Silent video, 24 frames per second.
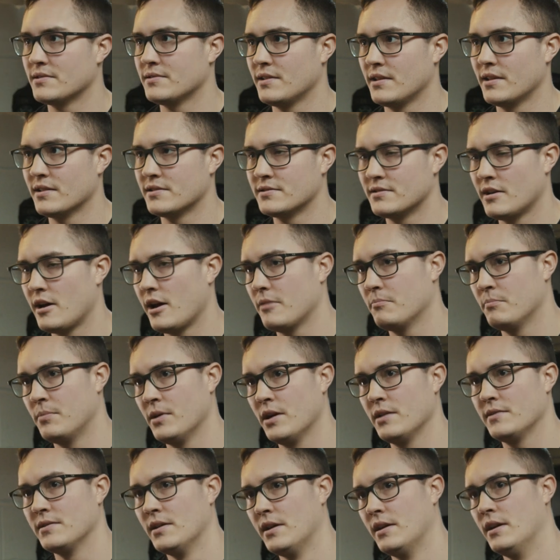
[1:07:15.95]
saying it's not,
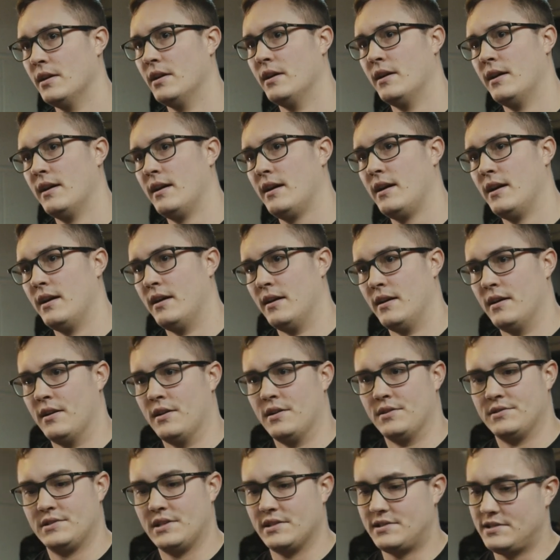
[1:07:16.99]
but
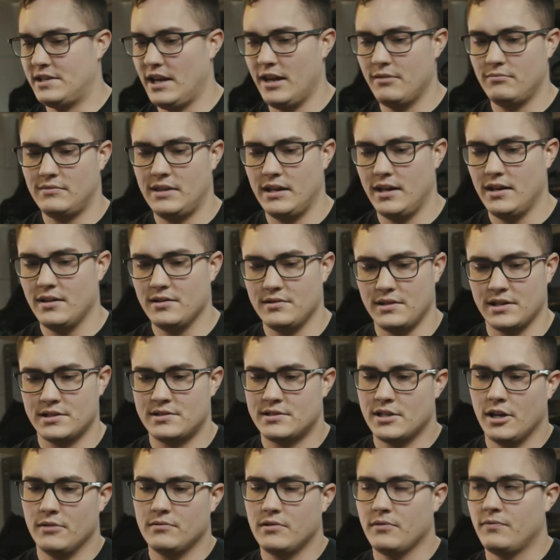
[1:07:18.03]
it's the same thing, like
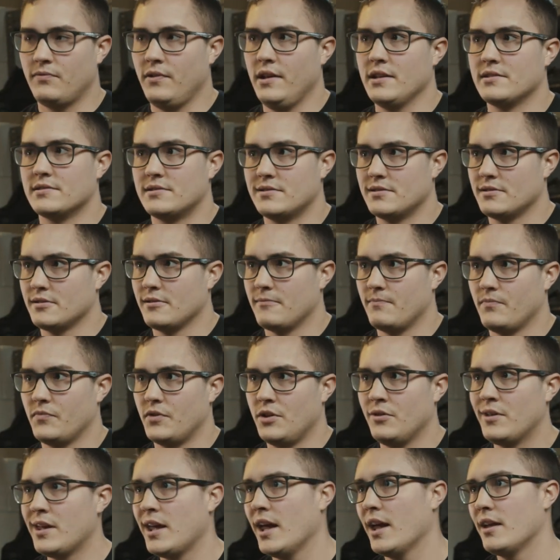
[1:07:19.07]
self-defense.
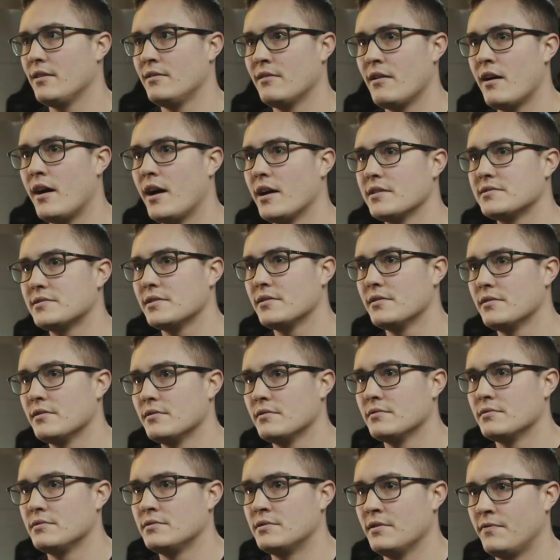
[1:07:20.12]
You can't not
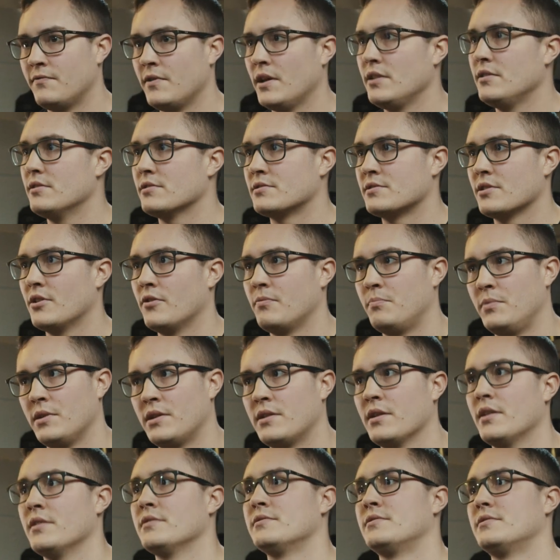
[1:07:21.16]
defend yourself
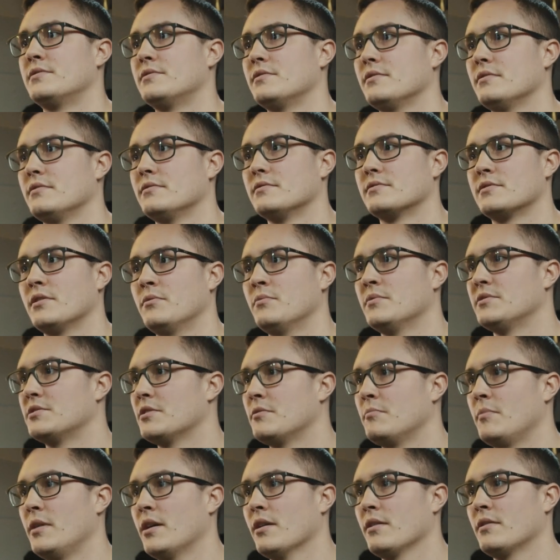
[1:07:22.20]
because someone's
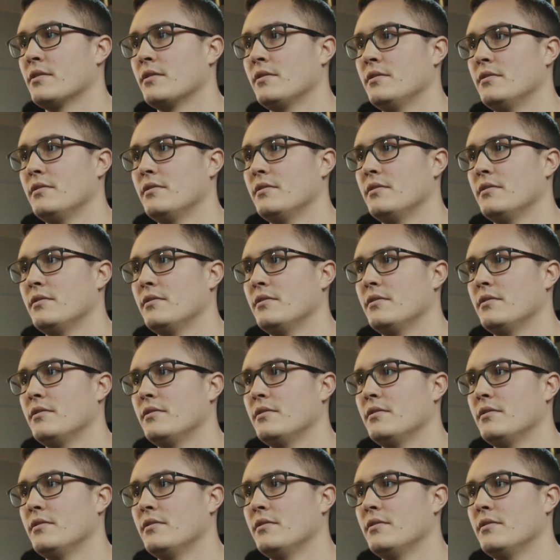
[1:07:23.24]
an American.